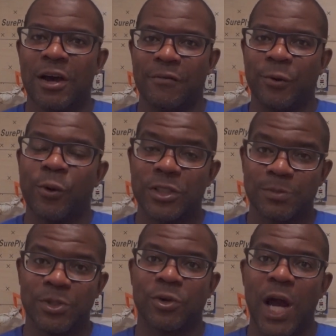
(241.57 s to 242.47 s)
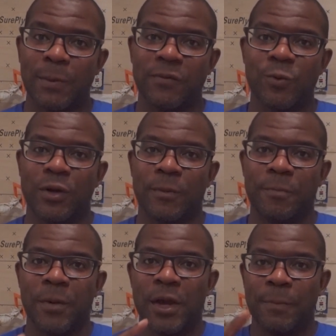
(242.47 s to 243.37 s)
Of course, subscribe if you wanna
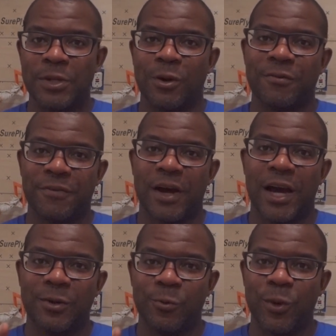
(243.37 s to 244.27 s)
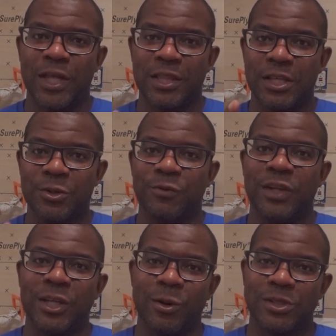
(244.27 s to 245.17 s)
be notified when the new
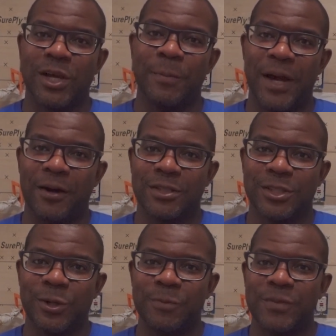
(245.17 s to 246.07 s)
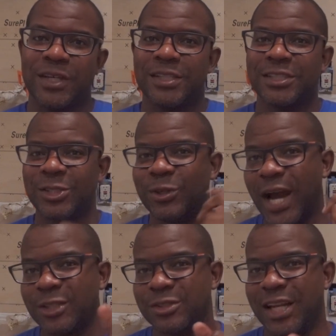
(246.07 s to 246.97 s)
videos come out. So see you
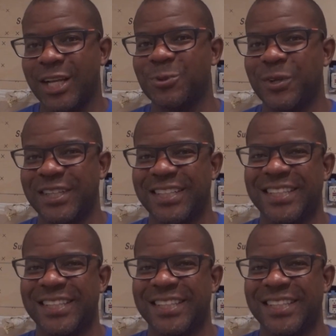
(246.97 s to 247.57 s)
guys on the next one.